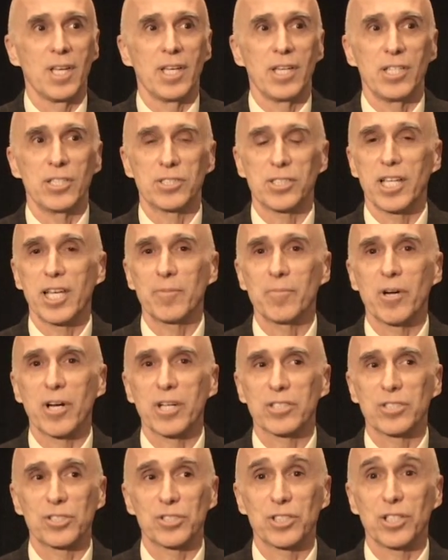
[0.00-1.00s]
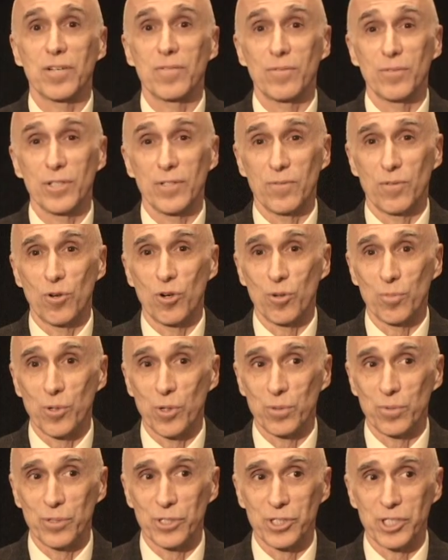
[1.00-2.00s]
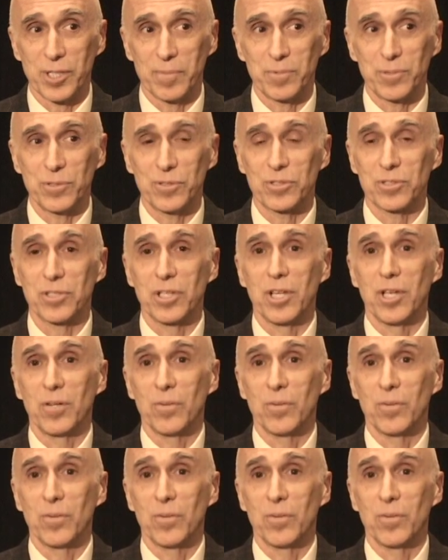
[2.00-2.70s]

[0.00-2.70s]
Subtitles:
His landmark discovery of hormone receptors,